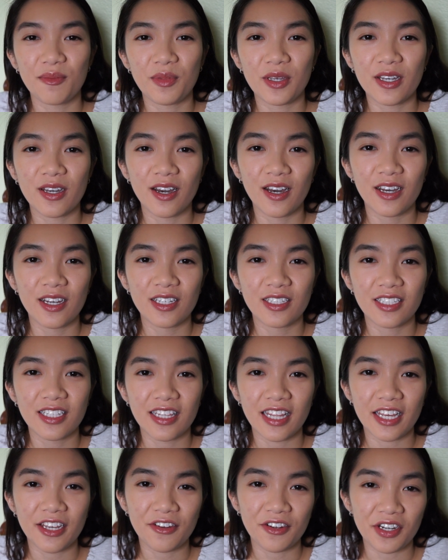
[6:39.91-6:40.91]
because
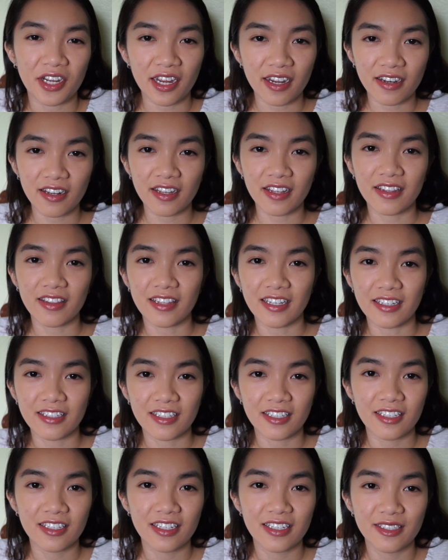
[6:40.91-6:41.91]
they created
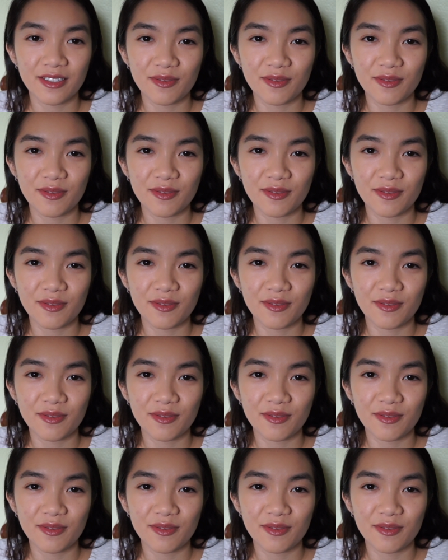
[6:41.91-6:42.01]
this